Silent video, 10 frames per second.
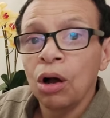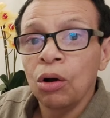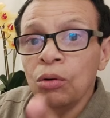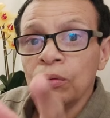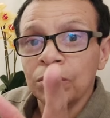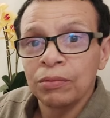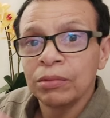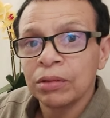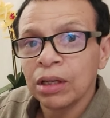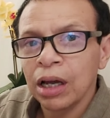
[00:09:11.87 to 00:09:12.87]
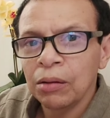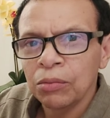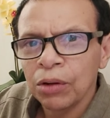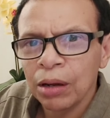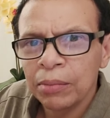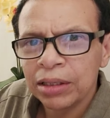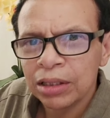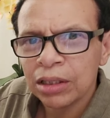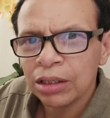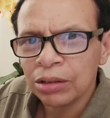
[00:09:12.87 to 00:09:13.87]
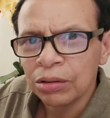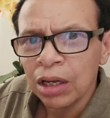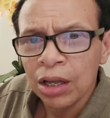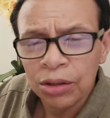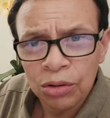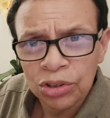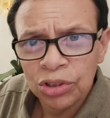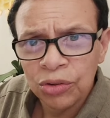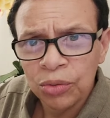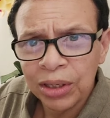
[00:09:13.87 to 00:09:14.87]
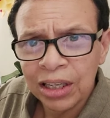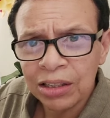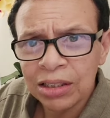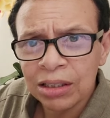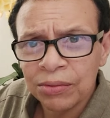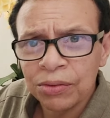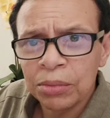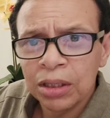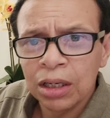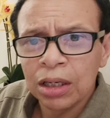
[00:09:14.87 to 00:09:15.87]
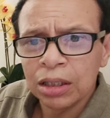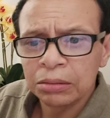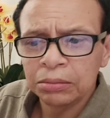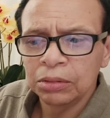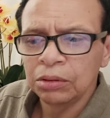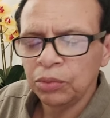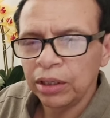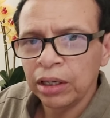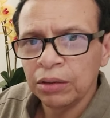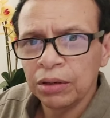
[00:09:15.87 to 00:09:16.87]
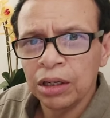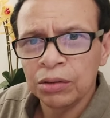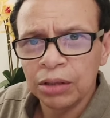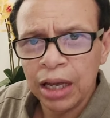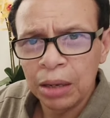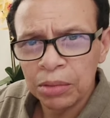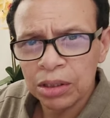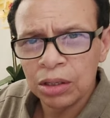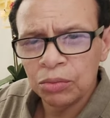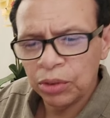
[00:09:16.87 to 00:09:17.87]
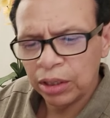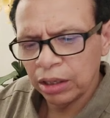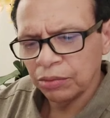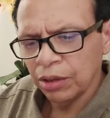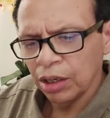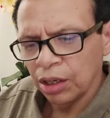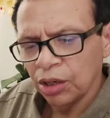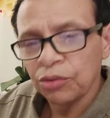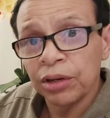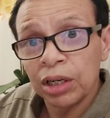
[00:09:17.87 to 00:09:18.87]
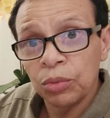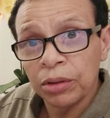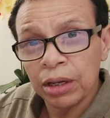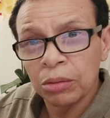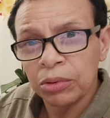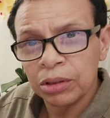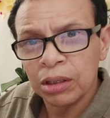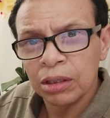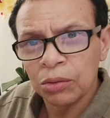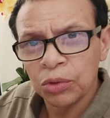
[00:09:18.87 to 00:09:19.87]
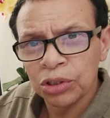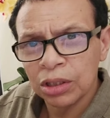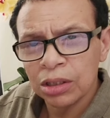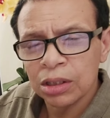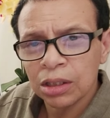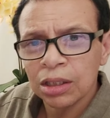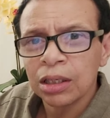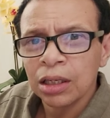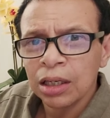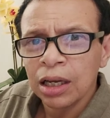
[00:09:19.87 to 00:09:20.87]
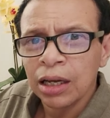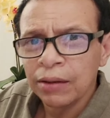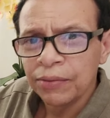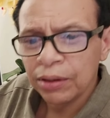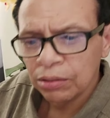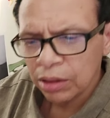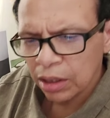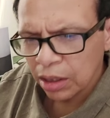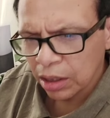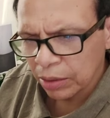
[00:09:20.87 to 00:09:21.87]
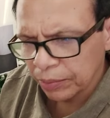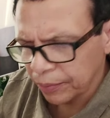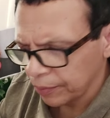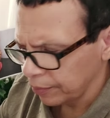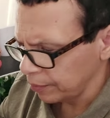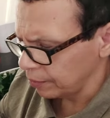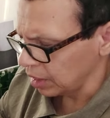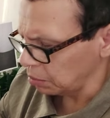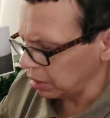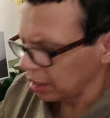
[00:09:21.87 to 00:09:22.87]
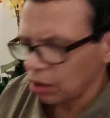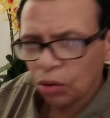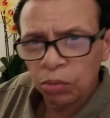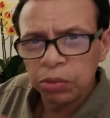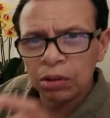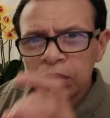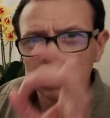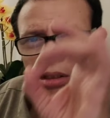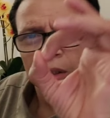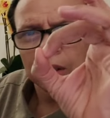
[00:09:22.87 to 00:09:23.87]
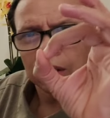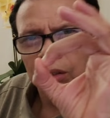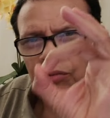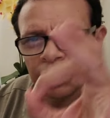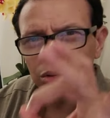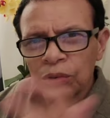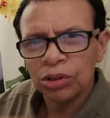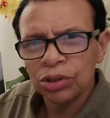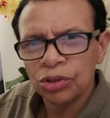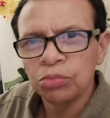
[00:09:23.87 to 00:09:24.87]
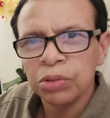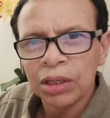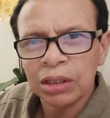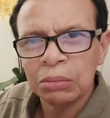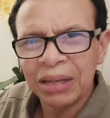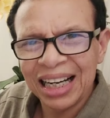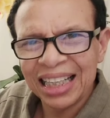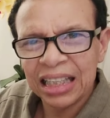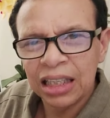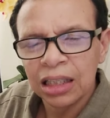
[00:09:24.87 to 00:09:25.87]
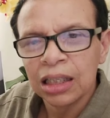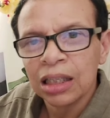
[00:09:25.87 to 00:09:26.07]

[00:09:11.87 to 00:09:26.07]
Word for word: Oh, um, I, meant to tell you, those of you who want to get stuff from me, um, we have on Amazon, we have Reiki with Albert wish list. I found the, um, the black opals, the round ones you put on the body